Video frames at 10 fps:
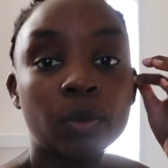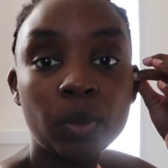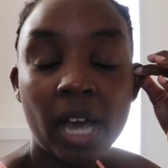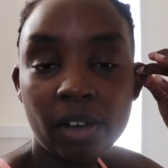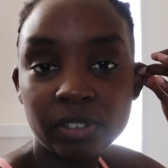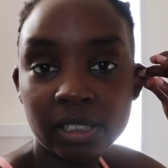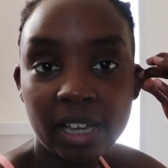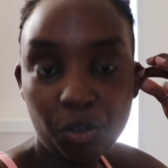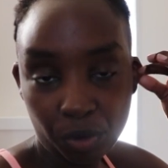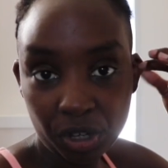we have to
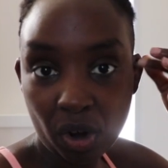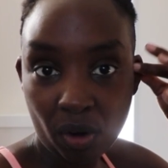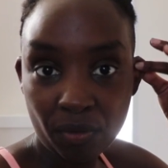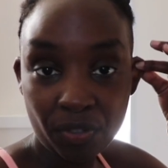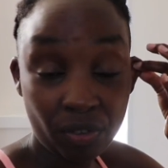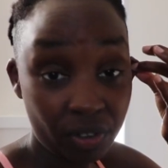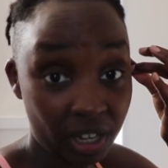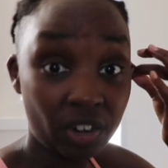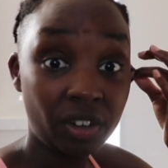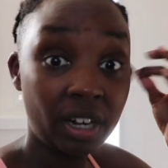get rid of the
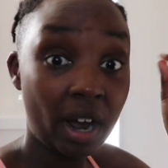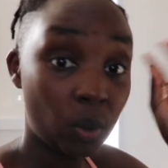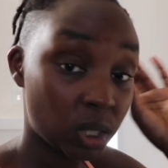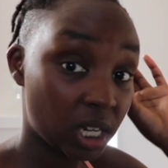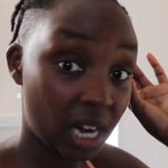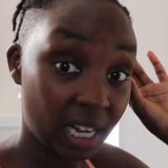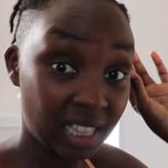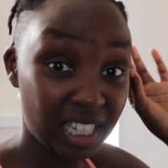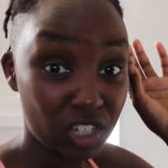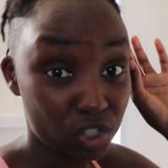fakery out here
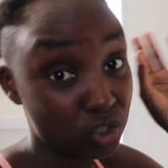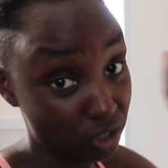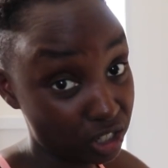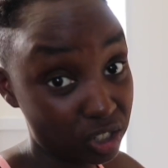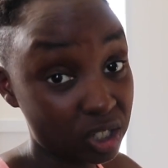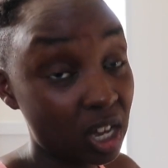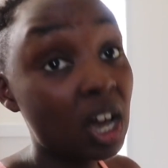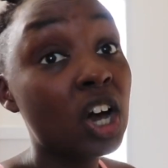in these streets.